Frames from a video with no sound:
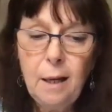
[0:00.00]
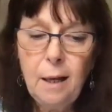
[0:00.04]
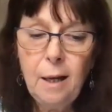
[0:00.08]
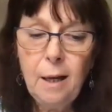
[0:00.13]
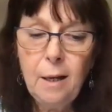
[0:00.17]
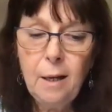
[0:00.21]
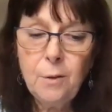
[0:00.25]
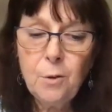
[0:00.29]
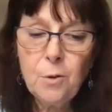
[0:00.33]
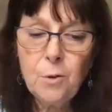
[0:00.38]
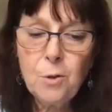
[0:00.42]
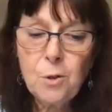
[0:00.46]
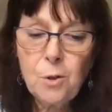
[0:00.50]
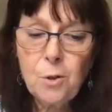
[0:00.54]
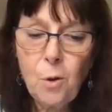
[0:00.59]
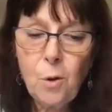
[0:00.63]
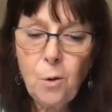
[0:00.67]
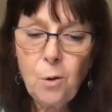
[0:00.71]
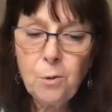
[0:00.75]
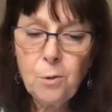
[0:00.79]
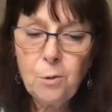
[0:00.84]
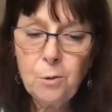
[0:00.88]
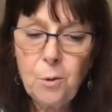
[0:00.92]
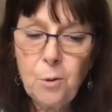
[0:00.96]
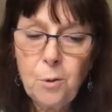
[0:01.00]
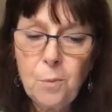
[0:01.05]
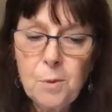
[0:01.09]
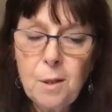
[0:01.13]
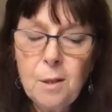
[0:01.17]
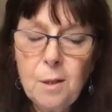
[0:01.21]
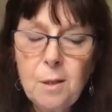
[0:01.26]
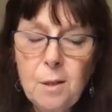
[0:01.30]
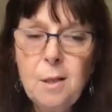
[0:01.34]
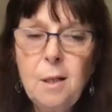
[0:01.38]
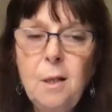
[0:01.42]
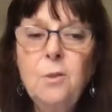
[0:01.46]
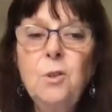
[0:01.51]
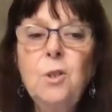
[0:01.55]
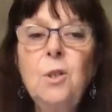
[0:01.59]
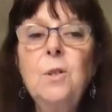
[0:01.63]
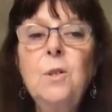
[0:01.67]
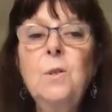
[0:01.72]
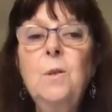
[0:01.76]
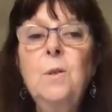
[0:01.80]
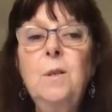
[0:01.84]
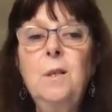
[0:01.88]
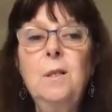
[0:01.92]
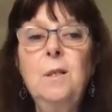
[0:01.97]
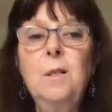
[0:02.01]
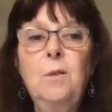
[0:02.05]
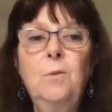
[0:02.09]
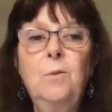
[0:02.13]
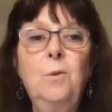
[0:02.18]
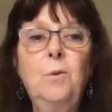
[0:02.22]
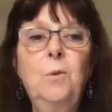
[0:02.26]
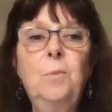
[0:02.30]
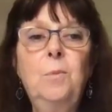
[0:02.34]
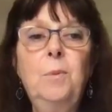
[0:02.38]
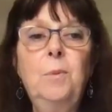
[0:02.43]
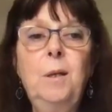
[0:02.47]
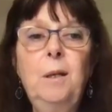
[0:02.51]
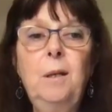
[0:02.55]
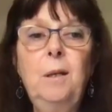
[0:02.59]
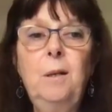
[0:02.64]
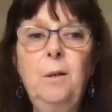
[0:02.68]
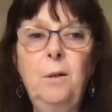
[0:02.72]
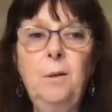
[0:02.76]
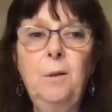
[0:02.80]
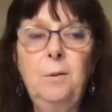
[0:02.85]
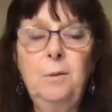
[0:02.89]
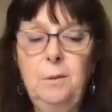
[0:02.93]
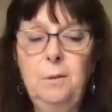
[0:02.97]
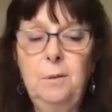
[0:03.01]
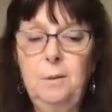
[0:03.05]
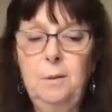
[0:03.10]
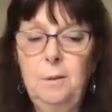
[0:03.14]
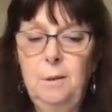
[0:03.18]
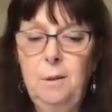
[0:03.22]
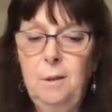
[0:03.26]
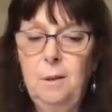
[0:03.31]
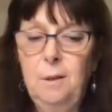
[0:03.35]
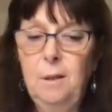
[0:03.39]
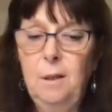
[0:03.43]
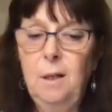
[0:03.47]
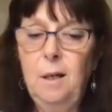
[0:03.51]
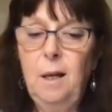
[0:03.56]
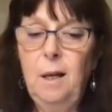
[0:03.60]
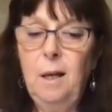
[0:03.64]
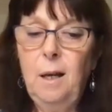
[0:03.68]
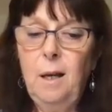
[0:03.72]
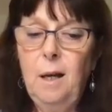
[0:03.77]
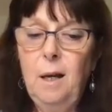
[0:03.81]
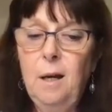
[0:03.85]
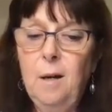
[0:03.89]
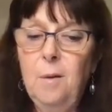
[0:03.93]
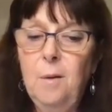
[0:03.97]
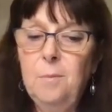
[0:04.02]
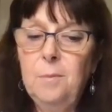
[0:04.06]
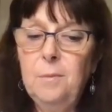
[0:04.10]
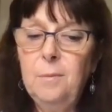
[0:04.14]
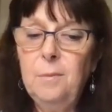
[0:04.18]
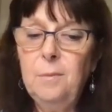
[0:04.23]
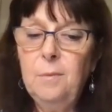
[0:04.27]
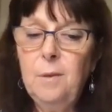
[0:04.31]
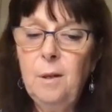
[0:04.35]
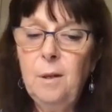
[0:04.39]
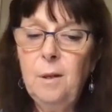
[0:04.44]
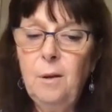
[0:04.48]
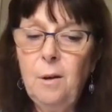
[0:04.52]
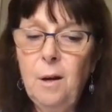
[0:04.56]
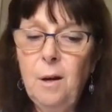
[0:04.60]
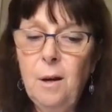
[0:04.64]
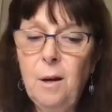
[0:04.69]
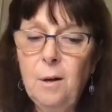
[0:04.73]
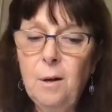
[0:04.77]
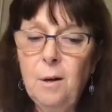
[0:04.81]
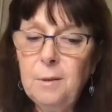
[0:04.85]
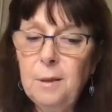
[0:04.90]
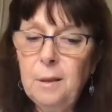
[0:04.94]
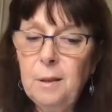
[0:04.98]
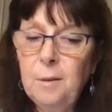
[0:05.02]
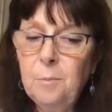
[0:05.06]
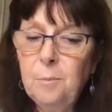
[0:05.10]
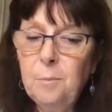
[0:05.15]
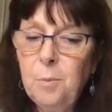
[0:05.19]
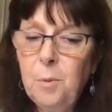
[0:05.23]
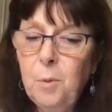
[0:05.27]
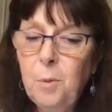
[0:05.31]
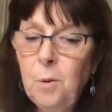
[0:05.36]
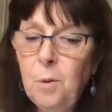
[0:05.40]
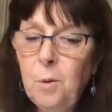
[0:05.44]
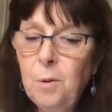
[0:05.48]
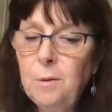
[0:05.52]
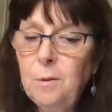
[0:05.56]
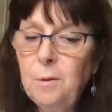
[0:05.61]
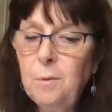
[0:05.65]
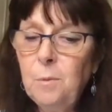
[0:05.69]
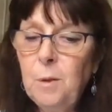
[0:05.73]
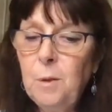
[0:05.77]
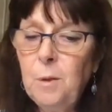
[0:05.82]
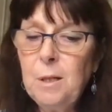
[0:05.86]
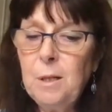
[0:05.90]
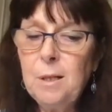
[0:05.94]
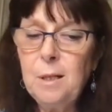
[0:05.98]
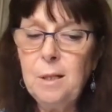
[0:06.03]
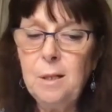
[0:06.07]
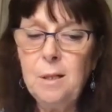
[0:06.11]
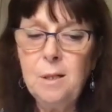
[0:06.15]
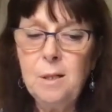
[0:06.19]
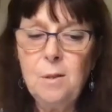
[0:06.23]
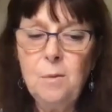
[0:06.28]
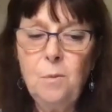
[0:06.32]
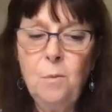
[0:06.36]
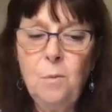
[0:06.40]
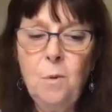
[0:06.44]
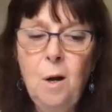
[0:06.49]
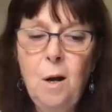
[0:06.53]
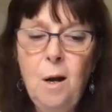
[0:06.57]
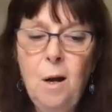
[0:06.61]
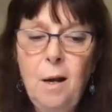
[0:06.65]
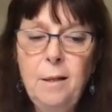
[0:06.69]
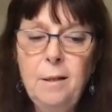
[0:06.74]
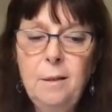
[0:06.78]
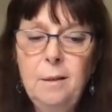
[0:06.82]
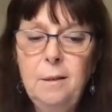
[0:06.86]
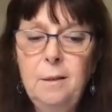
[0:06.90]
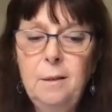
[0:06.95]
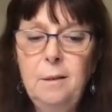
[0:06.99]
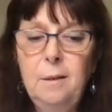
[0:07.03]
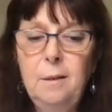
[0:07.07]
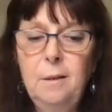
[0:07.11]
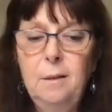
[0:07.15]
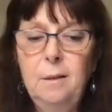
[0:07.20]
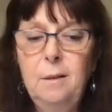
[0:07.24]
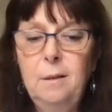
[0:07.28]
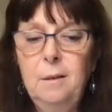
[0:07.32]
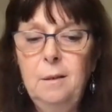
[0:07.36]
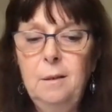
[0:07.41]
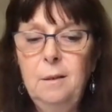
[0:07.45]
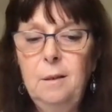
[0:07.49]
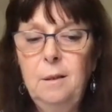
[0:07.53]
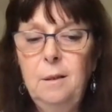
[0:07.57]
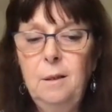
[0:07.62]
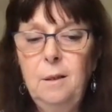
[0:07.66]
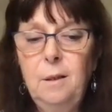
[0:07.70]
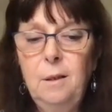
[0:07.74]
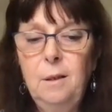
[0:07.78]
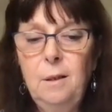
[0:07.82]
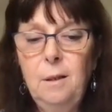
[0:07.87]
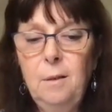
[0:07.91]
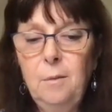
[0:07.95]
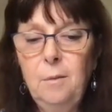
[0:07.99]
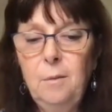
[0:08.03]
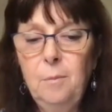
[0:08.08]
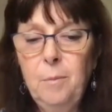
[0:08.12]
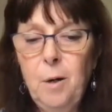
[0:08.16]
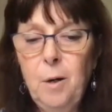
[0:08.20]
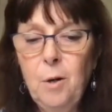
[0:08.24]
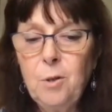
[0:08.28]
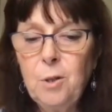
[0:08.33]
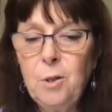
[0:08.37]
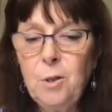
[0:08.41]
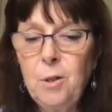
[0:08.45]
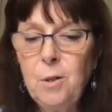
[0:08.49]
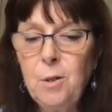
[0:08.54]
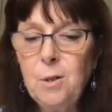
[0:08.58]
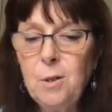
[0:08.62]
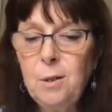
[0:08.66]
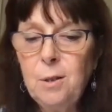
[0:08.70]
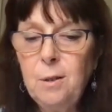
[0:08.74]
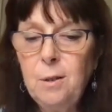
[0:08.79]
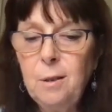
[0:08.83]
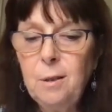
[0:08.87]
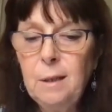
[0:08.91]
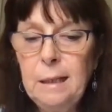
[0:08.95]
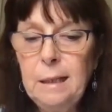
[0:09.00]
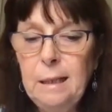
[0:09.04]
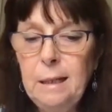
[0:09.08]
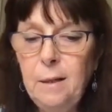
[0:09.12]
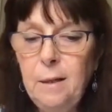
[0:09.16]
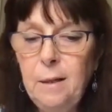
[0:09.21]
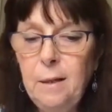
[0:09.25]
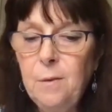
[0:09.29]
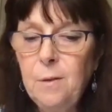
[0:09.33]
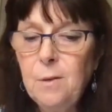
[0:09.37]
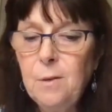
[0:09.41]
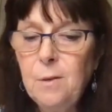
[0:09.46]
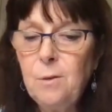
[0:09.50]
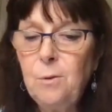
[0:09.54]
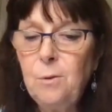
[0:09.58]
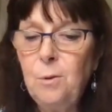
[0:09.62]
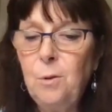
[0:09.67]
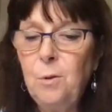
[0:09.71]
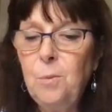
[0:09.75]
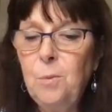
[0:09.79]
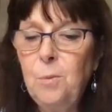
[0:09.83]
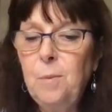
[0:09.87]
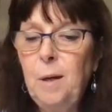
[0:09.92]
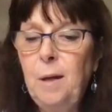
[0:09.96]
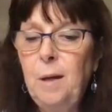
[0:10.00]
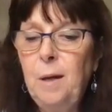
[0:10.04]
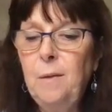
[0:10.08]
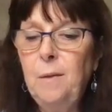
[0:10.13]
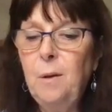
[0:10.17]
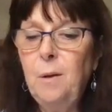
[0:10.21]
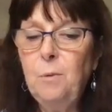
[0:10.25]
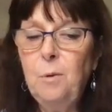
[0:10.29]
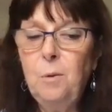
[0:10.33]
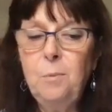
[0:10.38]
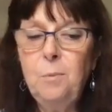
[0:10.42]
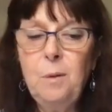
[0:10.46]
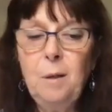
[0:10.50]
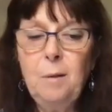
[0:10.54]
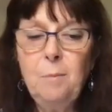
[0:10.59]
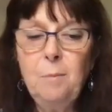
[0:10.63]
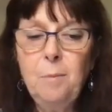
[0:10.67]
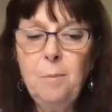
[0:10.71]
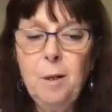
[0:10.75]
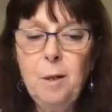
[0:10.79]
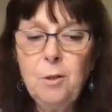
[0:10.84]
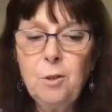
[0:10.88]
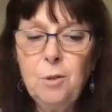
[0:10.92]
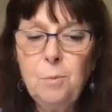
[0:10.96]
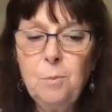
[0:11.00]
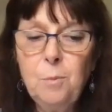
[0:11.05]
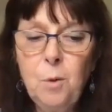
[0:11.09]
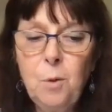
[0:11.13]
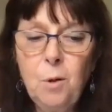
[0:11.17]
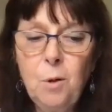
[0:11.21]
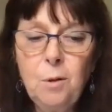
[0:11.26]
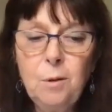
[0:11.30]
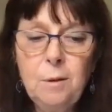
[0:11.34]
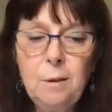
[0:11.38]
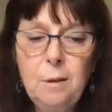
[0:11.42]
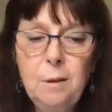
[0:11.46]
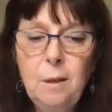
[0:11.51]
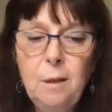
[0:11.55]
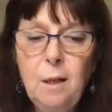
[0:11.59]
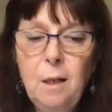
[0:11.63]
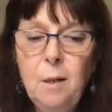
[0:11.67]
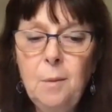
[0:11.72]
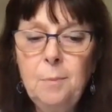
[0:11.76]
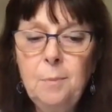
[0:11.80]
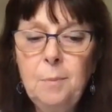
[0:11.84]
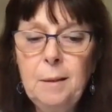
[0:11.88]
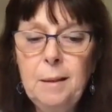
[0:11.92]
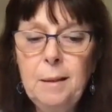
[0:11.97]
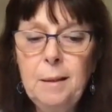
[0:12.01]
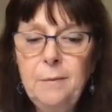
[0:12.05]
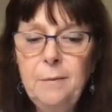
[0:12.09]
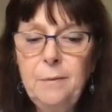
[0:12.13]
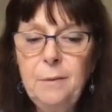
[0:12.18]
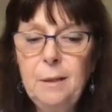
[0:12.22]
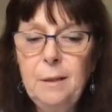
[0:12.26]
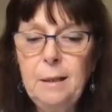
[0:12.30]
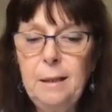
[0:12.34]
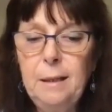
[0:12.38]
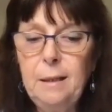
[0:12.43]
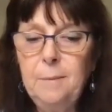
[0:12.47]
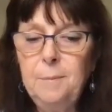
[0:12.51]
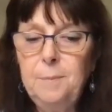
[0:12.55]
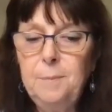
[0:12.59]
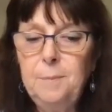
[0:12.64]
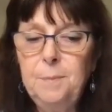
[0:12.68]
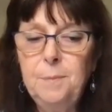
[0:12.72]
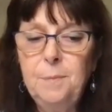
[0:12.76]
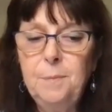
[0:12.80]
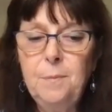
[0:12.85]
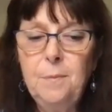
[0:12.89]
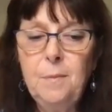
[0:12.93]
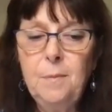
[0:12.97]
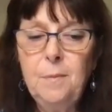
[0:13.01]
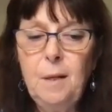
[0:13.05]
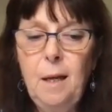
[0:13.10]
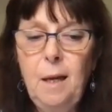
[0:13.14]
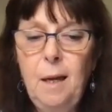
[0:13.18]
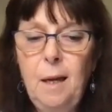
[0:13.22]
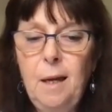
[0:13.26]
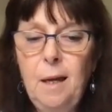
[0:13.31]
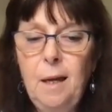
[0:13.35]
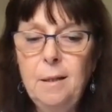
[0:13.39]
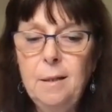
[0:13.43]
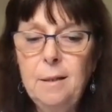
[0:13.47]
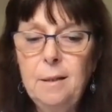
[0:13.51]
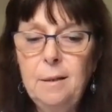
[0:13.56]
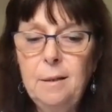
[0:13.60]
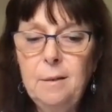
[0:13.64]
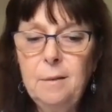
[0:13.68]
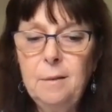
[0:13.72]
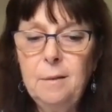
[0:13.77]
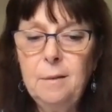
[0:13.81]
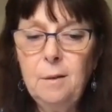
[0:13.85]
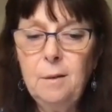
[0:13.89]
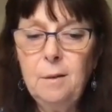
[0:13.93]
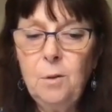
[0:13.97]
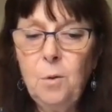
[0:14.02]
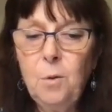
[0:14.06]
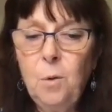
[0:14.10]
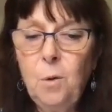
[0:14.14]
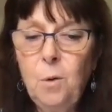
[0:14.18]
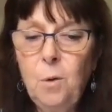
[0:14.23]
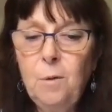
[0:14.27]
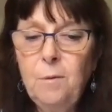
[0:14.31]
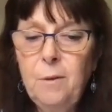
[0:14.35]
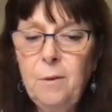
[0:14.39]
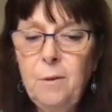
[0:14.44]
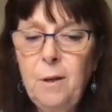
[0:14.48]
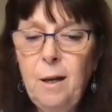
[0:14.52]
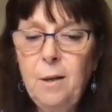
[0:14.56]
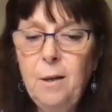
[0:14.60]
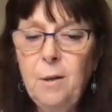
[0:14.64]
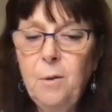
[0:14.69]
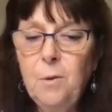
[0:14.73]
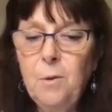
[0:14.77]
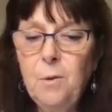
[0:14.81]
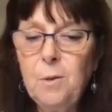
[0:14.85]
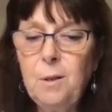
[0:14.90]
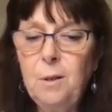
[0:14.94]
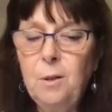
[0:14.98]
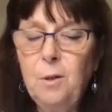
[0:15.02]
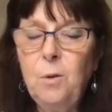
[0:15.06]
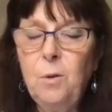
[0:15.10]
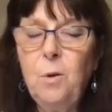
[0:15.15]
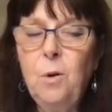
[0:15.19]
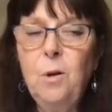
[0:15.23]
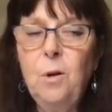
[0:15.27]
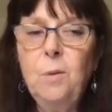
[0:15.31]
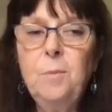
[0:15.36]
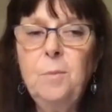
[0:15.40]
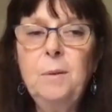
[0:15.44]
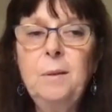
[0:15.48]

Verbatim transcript: and your soul groups, such as this group here. Um, there are important reasons why Marcia is leading this group, and there will be much more up leveling and core values and core